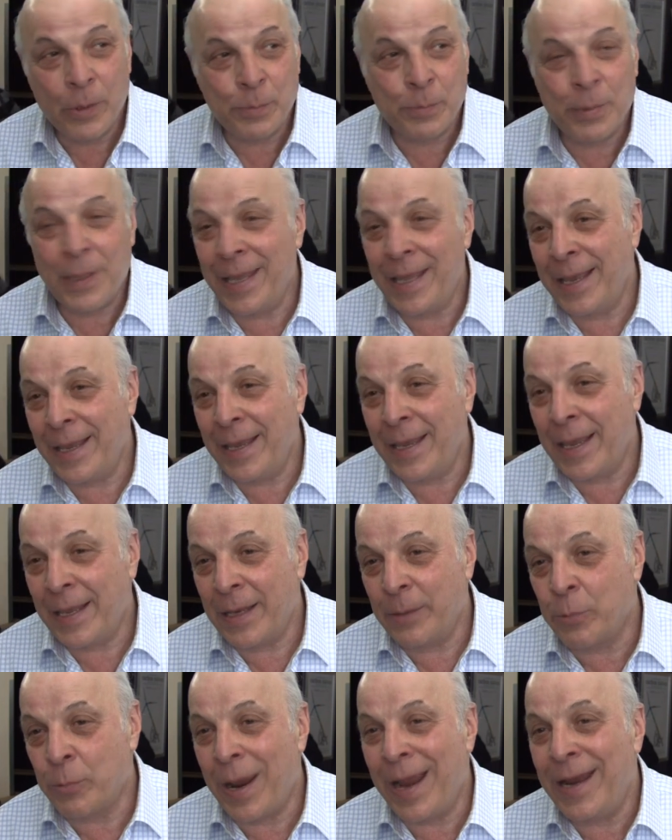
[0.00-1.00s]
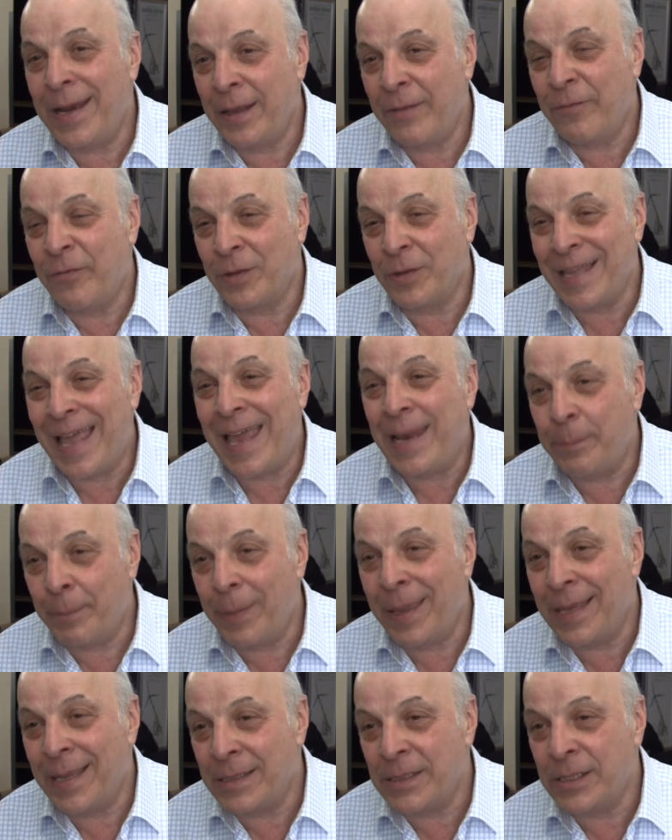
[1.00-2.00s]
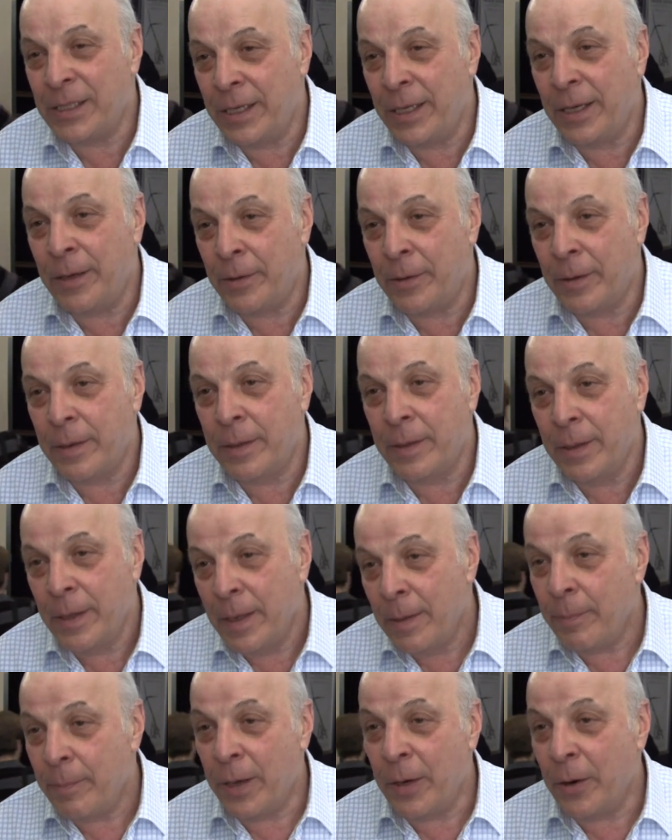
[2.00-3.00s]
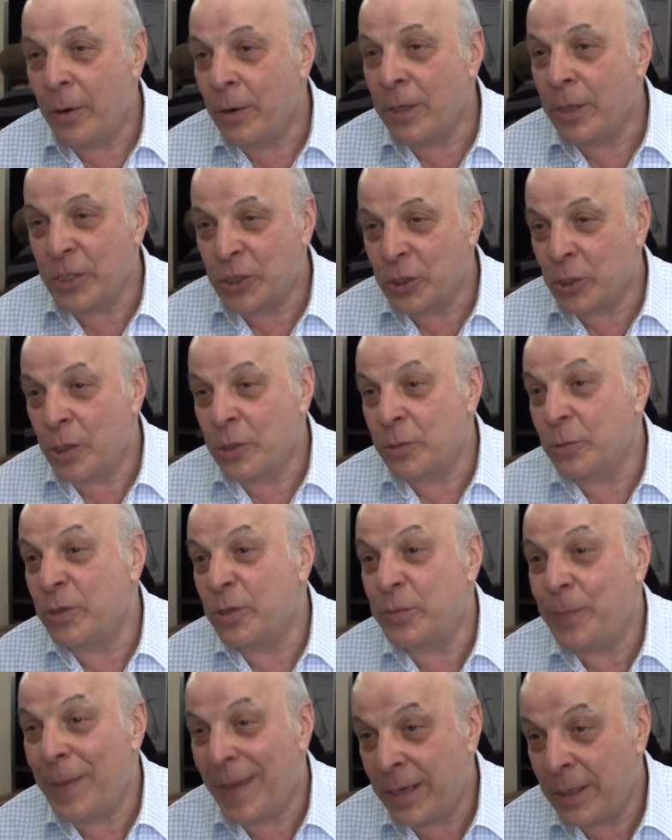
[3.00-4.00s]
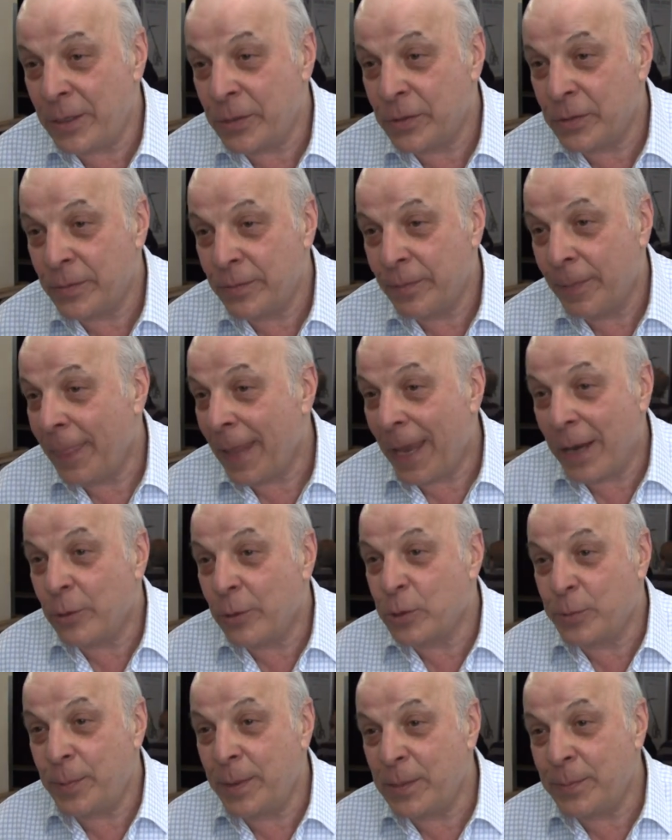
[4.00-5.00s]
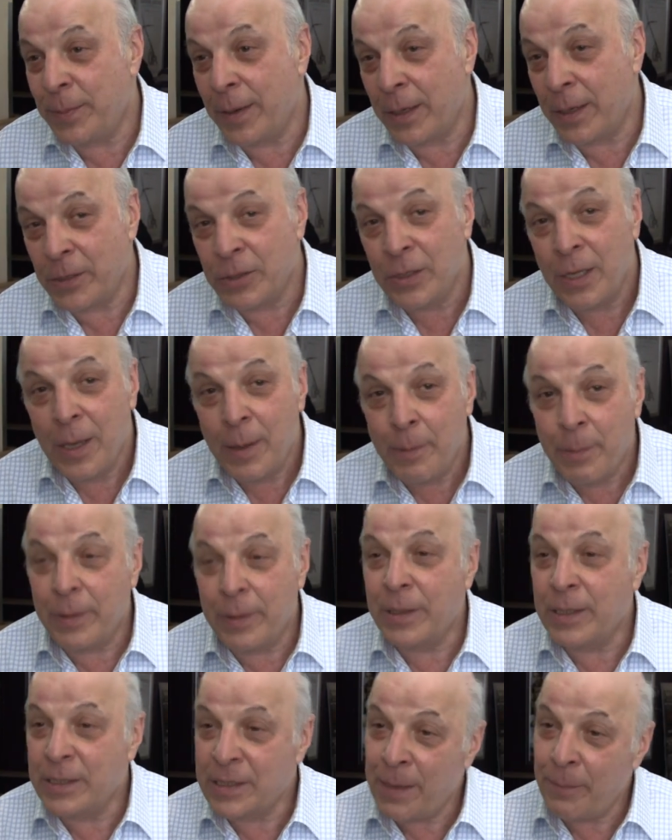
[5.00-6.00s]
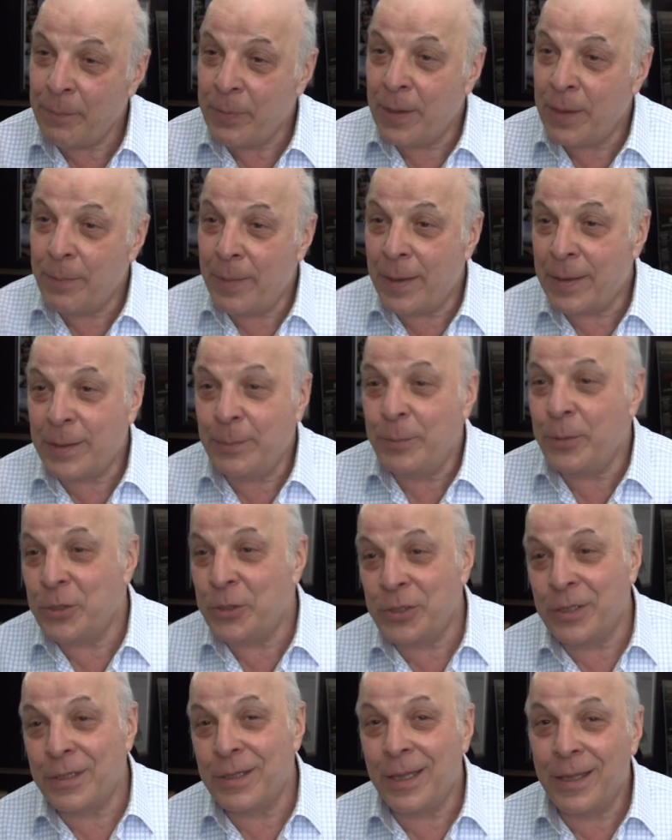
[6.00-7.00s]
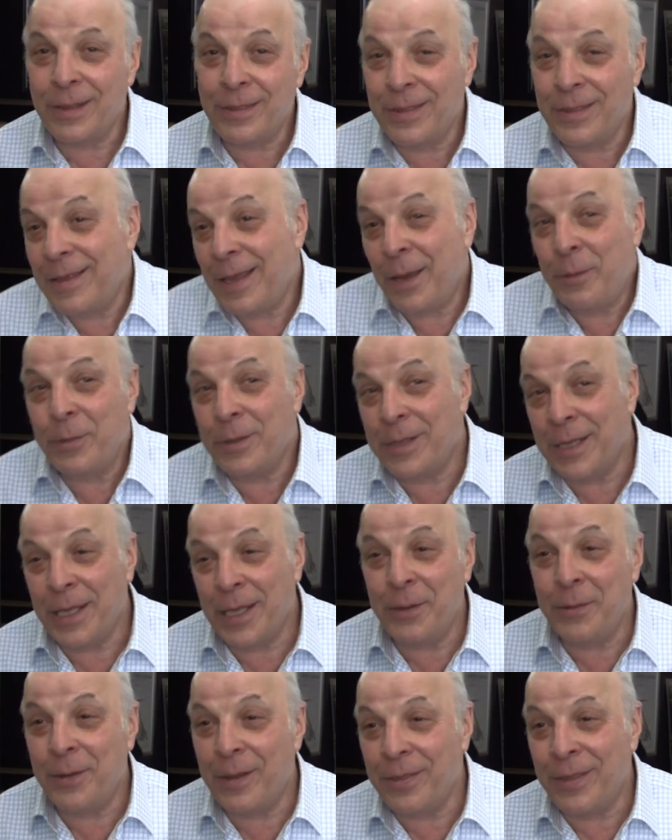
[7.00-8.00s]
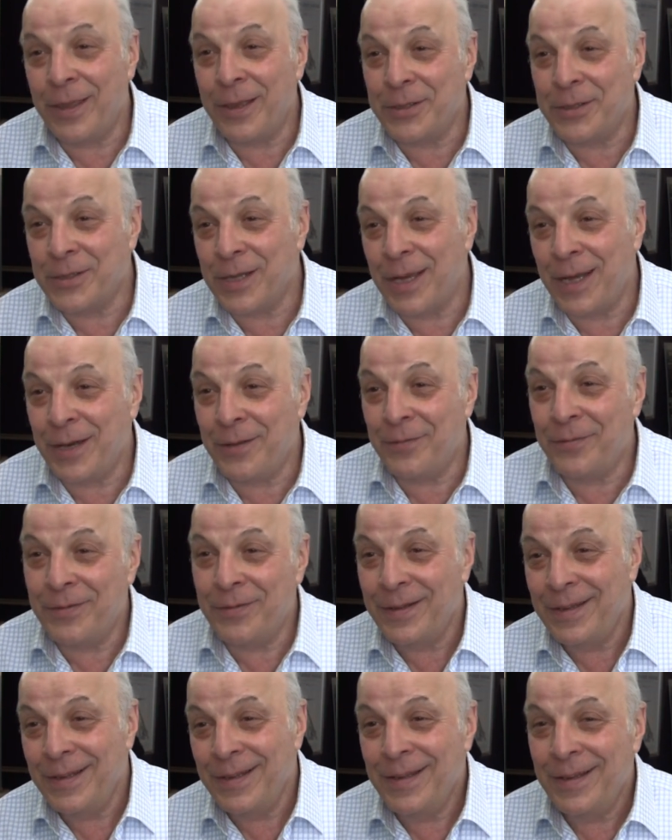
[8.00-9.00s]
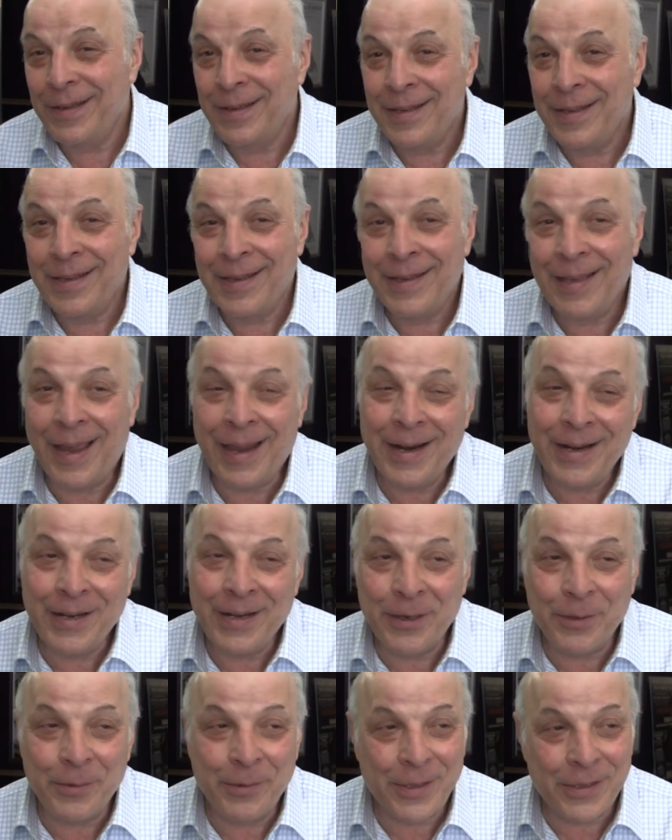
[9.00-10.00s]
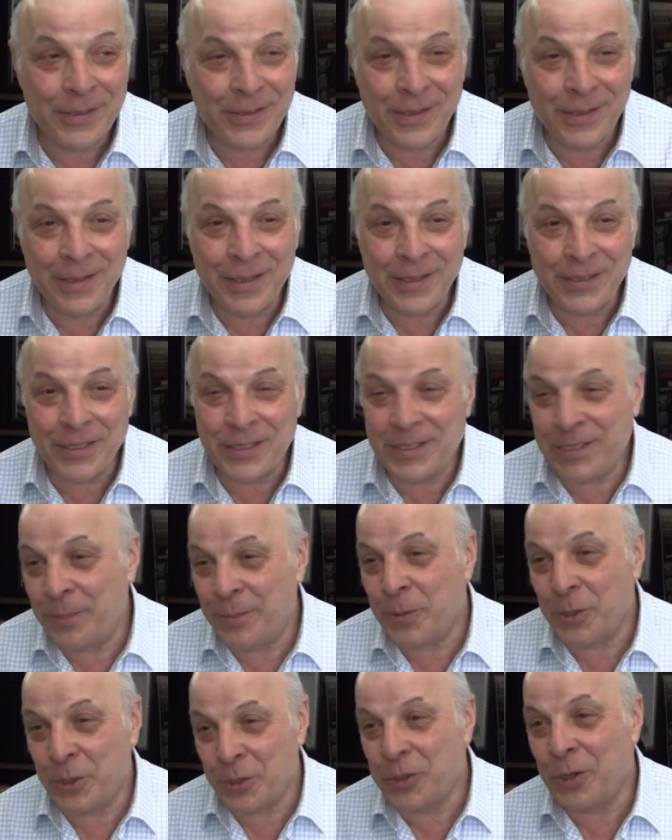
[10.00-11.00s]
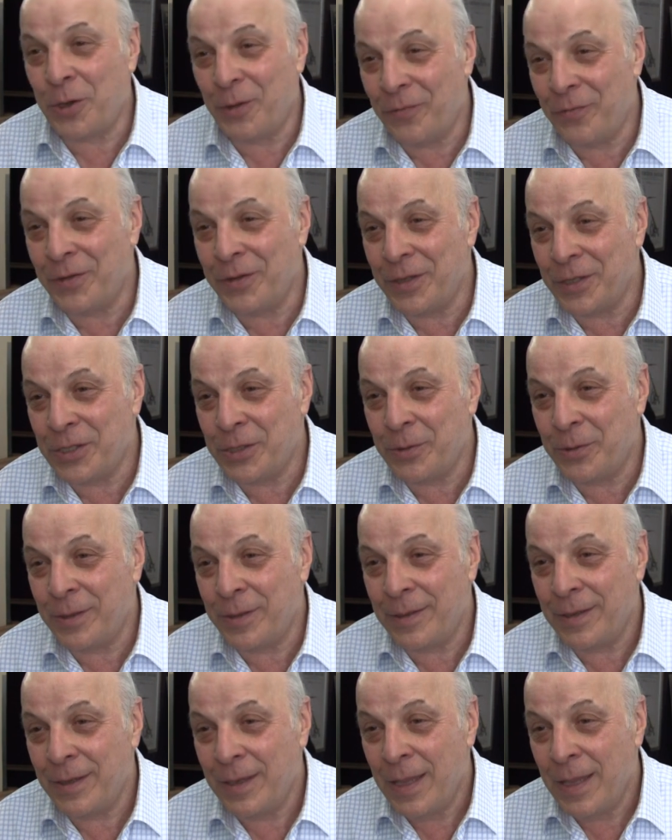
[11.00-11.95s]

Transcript: playing and writing for Latin bands in New York. My earliest songs were in Spanish. I don't speak Spanish, but there's something about the music I would tell you I think is kind of, I don't know, there's a similar soulfulness to it.